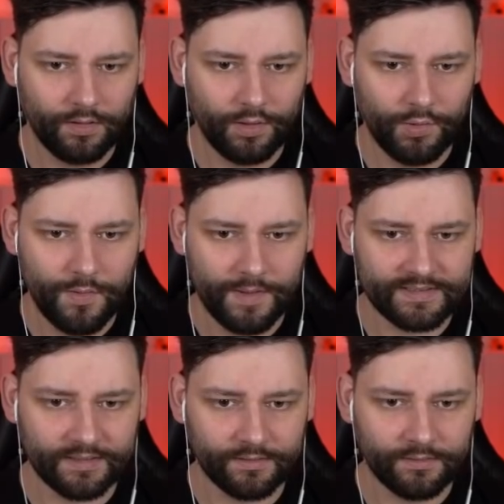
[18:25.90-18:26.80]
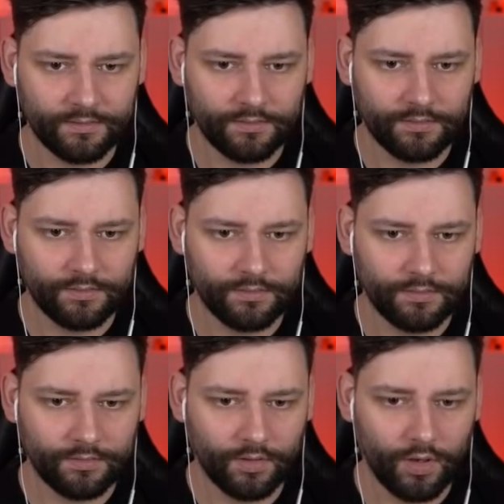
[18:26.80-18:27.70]
Who are we missing?
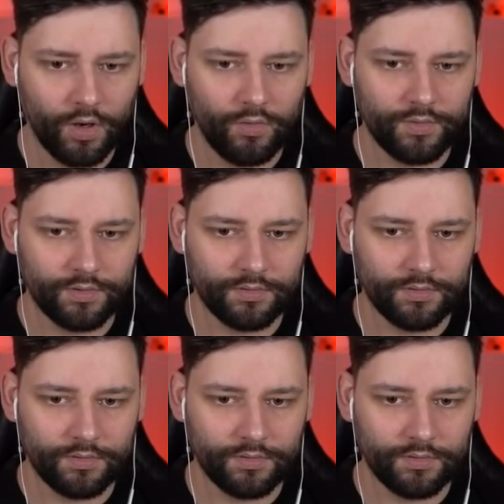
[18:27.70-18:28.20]
Oh,